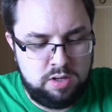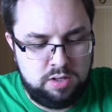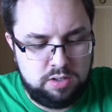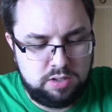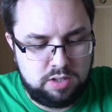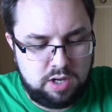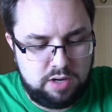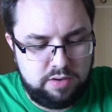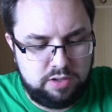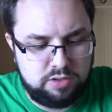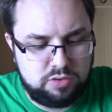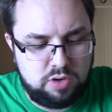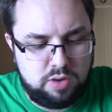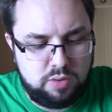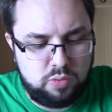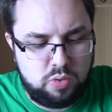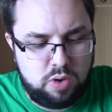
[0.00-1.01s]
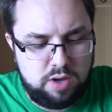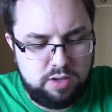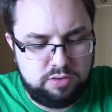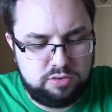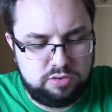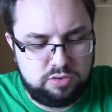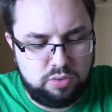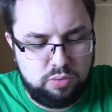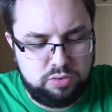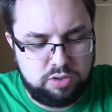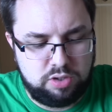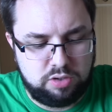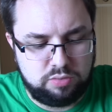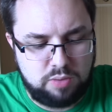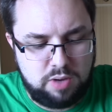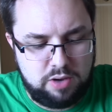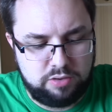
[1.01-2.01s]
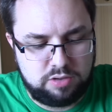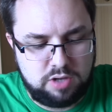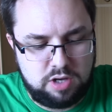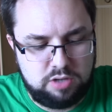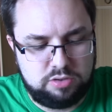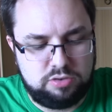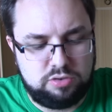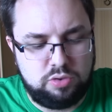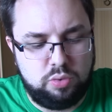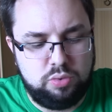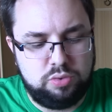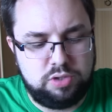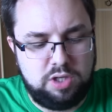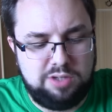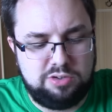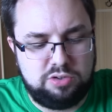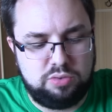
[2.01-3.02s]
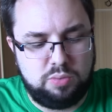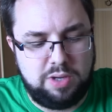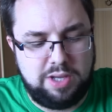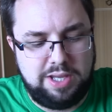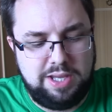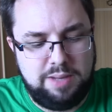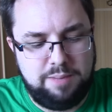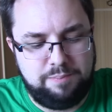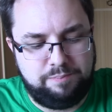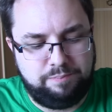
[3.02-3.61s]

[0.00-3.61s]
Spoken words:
kind of, it's quite salty as well. It's kind of salty, sweet,